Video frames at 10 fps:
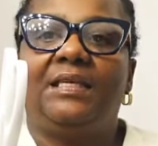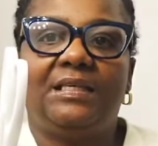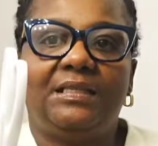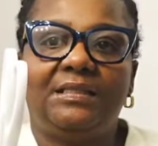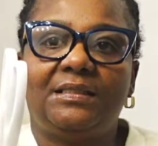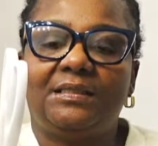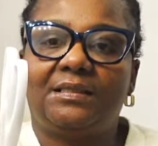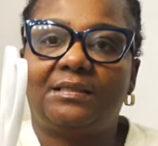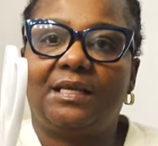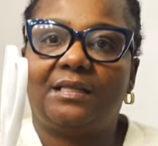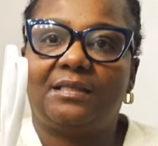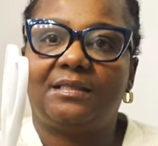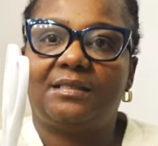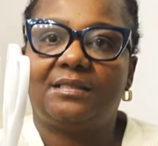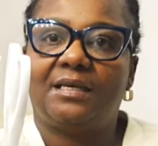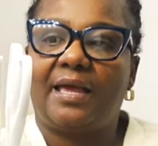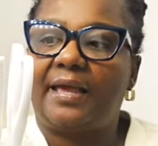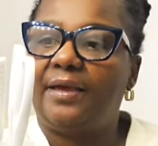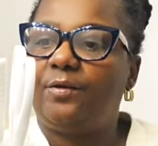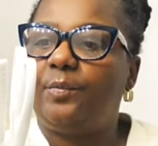these, like this, the
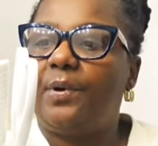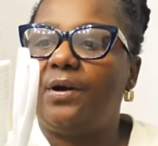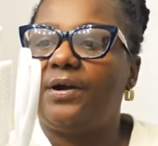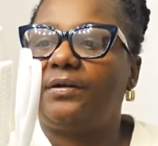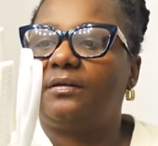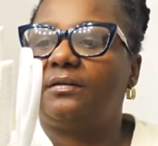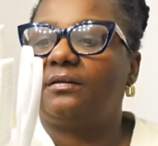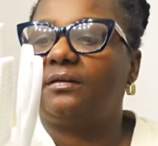handle part,